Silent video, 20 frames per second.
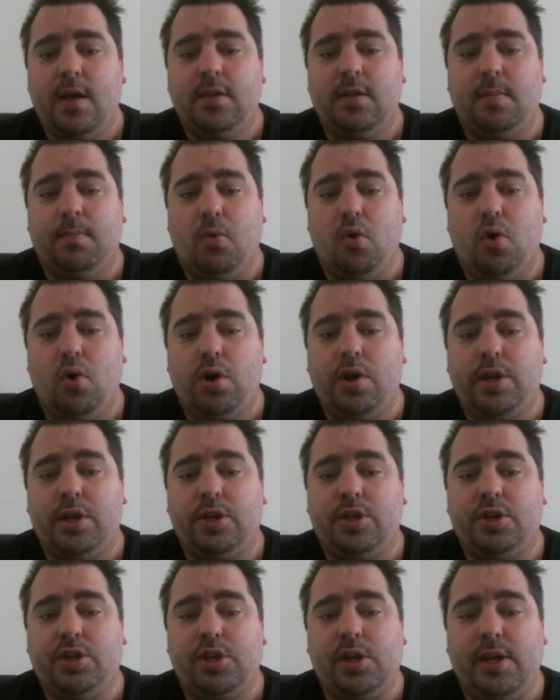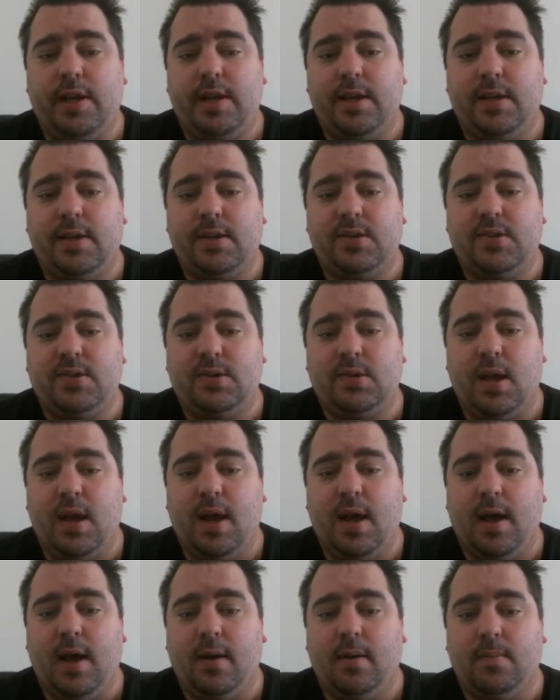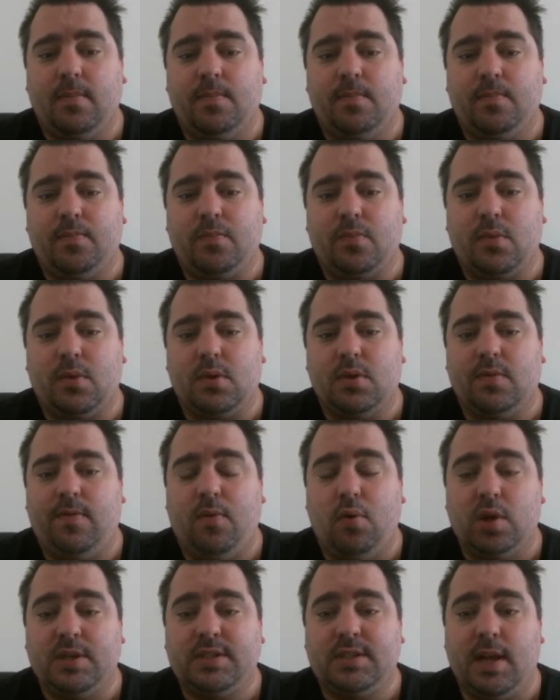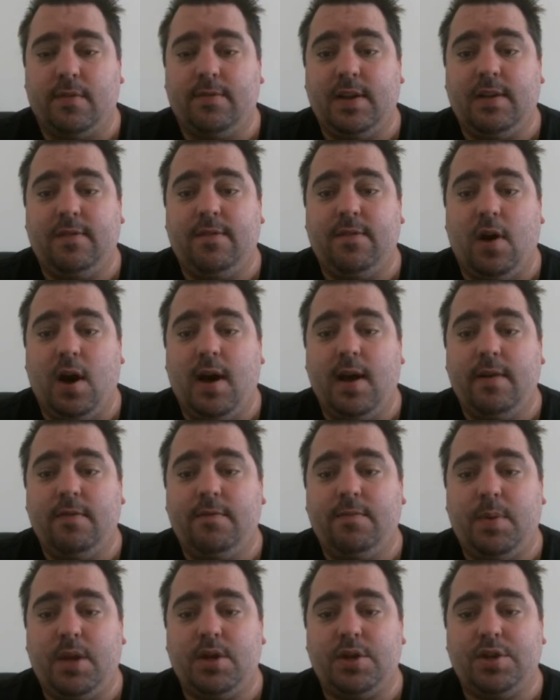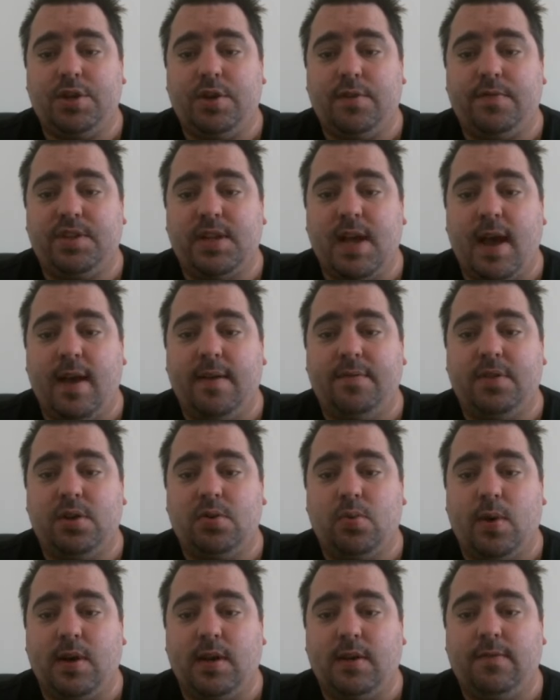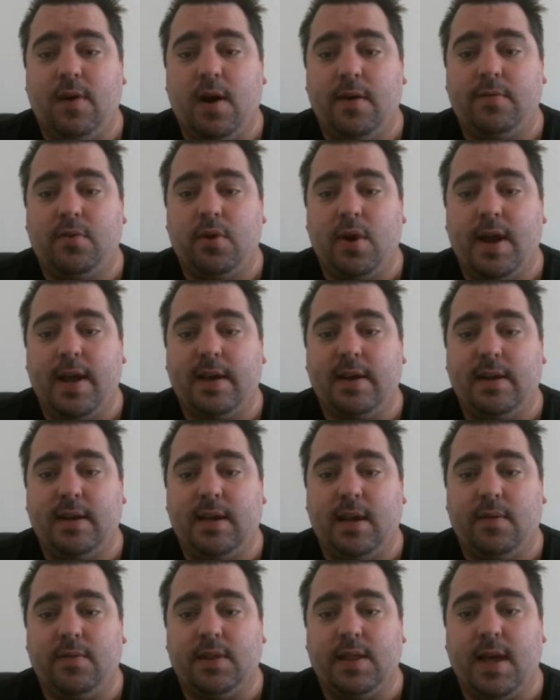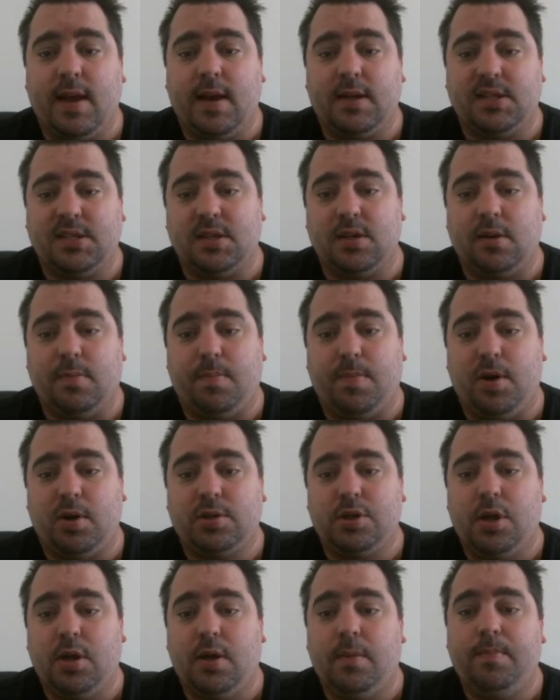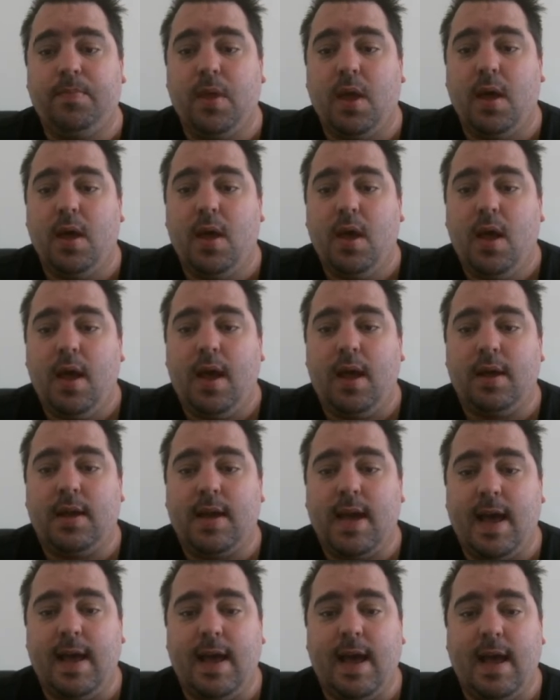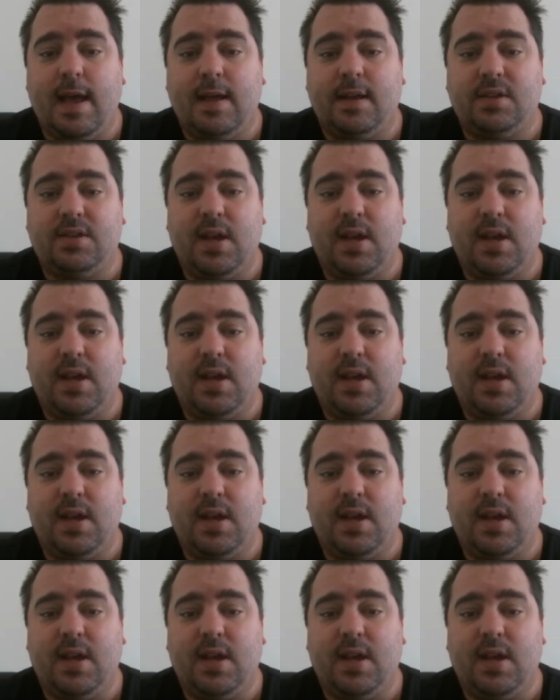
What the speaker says: the mortgage is 475 because you've saved the 25 grand and given that as a deposit. Okay, and